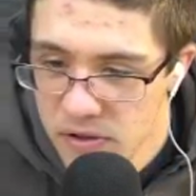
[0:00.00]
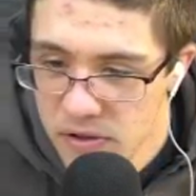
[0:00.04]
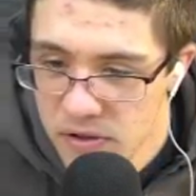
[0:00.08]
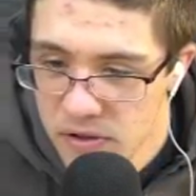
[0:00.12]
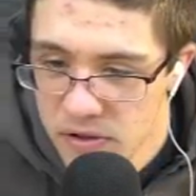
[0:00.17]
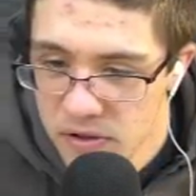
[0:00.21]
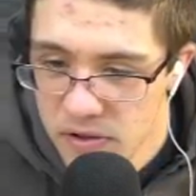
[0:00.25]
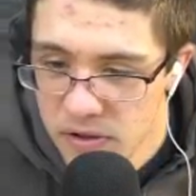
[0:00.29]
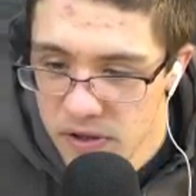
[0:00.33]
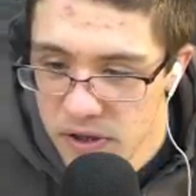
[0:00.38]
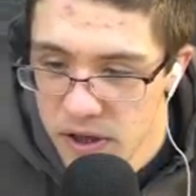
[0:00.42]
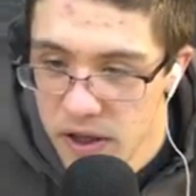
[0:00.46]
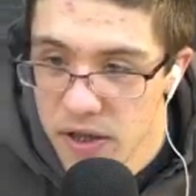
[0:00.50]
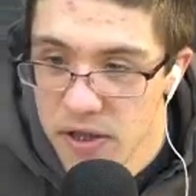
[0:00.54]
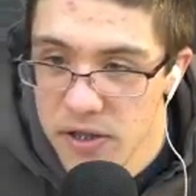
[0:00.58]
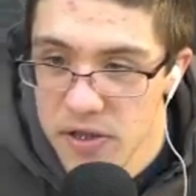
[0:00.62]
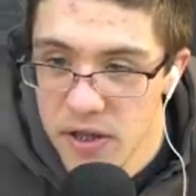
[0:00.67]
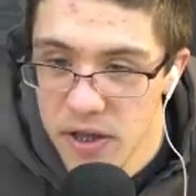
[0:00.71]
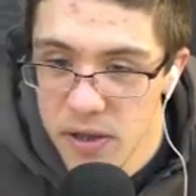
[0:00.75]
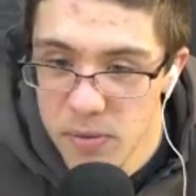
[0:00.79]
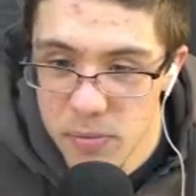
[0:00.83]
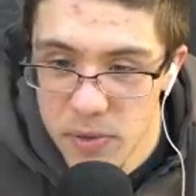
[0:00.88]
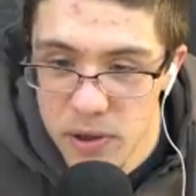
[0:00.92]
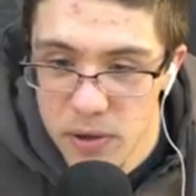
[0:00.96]
Yeah,
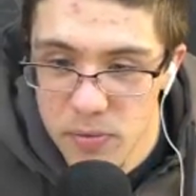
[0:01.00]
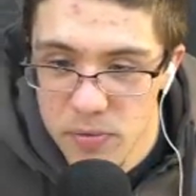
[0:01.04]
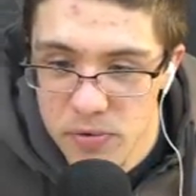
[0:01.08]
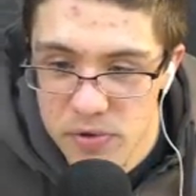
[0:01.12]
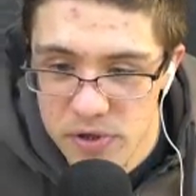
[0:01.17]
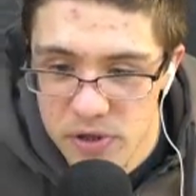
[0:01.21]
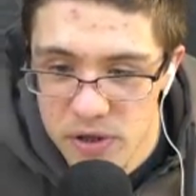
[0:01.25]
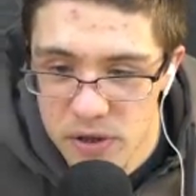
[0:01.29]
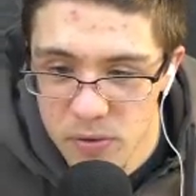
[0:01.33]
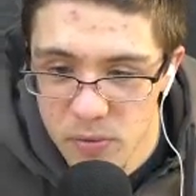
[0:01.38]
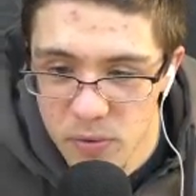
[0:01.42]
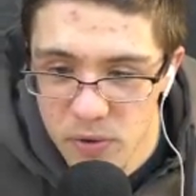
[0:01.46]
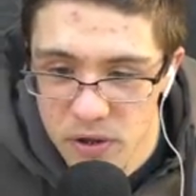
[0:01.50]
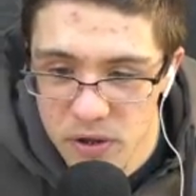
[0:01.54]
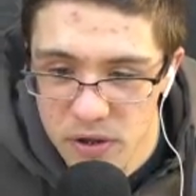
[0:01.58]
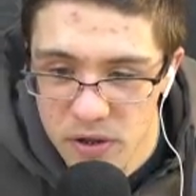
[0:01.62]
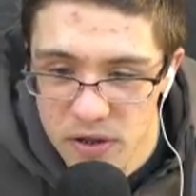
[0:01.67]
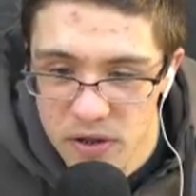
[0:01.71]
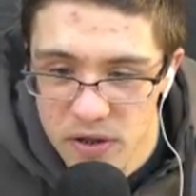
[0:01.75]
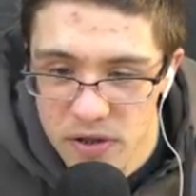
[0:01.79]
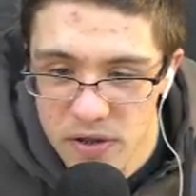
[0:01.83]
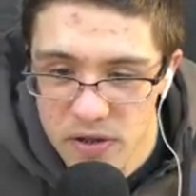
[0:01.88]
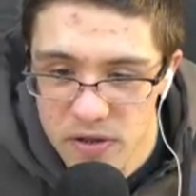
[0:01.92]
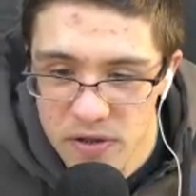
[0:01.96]
Dead Meat was here, wasn't he?
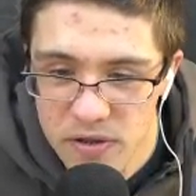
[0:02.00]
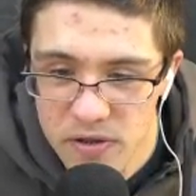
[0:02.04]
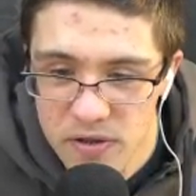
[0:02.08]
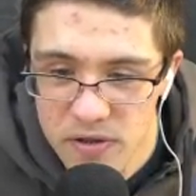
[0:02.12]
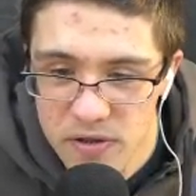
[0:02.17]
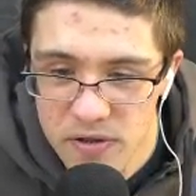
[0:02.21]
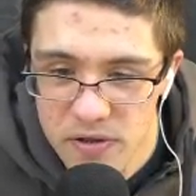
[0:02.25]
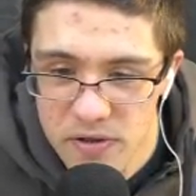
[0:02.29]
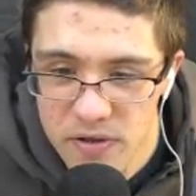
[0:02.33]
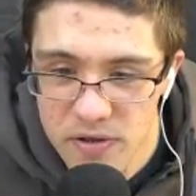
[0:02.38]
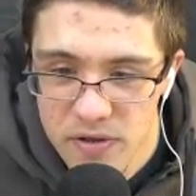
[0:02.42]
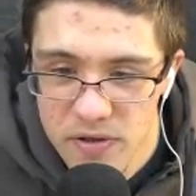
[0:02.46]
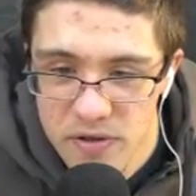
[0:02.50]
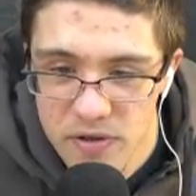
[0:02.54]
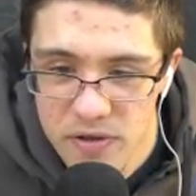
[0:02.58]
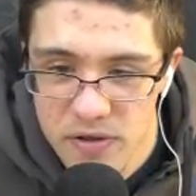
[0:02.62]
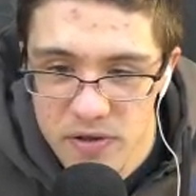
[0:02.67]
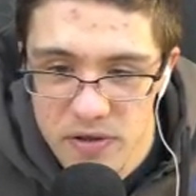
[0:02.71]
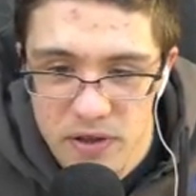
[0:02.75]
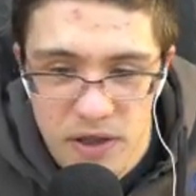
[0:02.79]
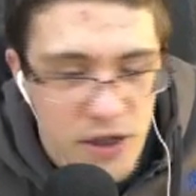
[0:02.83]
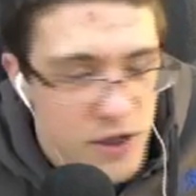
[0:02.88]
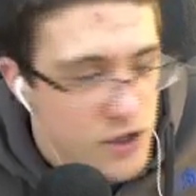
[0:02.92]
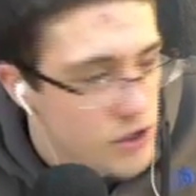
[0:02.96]

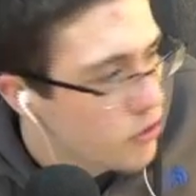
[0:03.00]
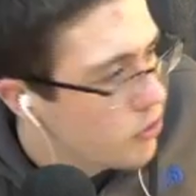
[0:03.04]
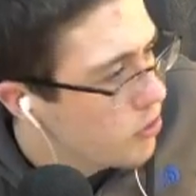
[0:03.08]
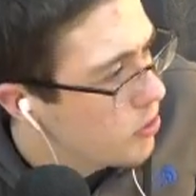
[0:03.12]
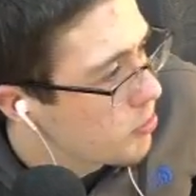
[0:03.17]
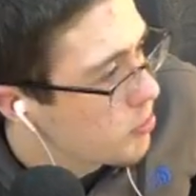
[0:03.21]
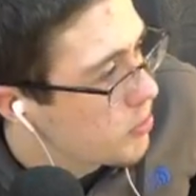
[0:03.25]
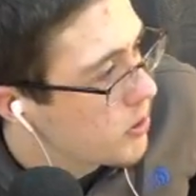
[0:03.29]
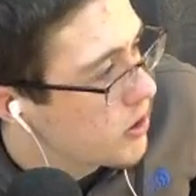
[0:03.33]
He showed up here